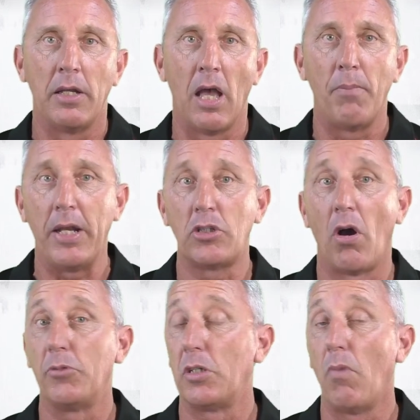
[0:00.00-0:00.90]
Now, many
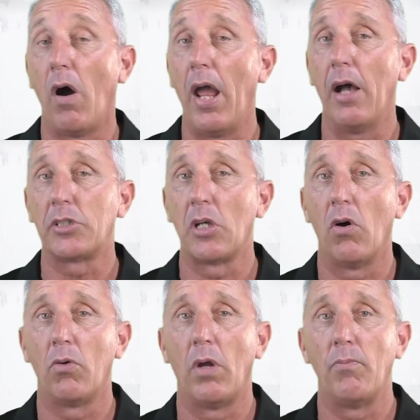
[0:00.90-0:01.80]
times in my
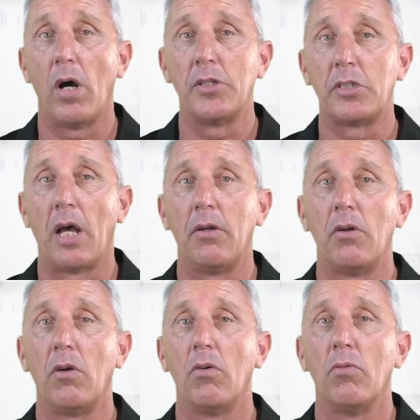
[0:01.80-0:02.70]
household, when my
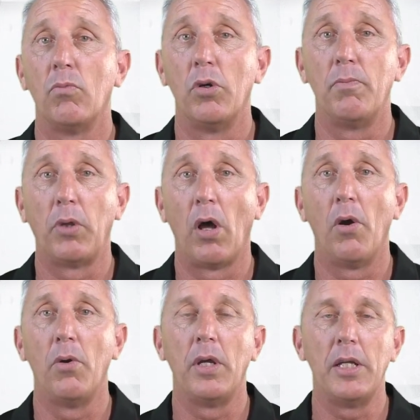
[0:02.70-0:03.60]
son would
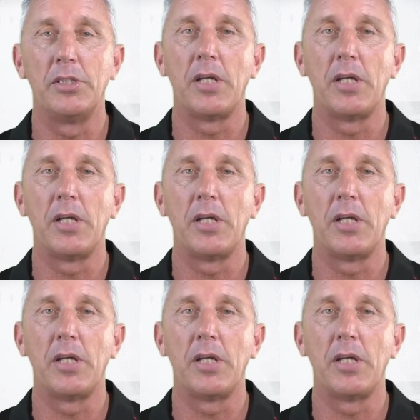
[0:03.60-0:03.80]
blow his